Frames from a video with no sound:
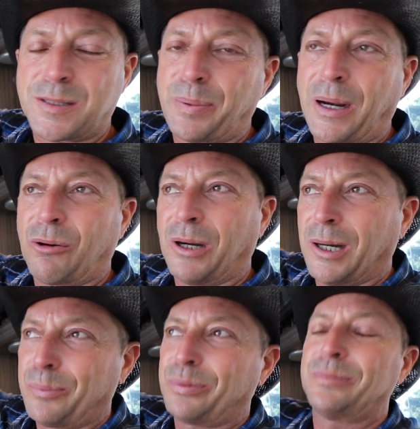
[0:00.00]
to power
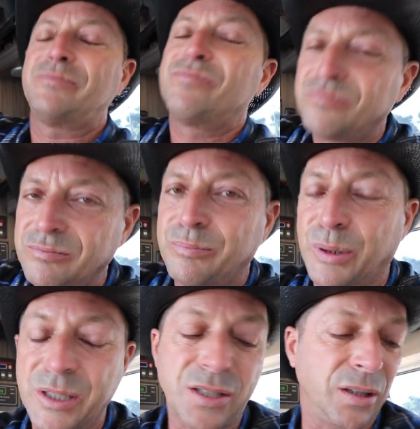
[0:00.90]
up,
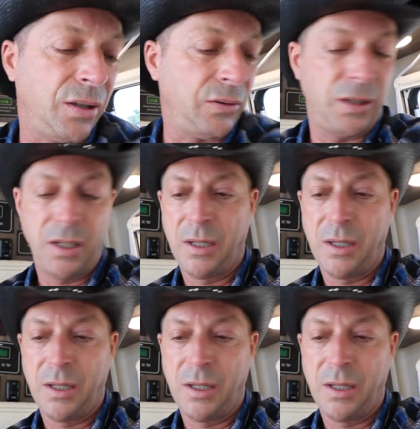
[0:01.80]
pretty slow.